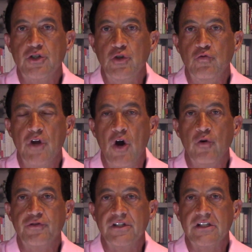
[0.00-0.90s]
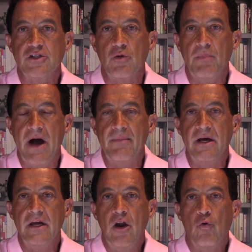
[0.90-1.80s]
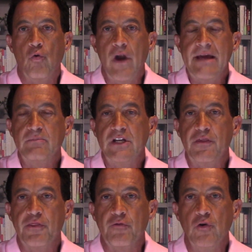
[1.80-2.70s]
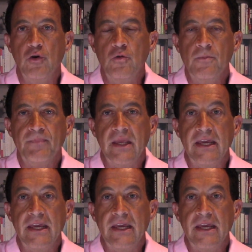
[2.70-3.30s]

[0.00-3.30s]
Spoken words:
you know, since Obama rammed it through,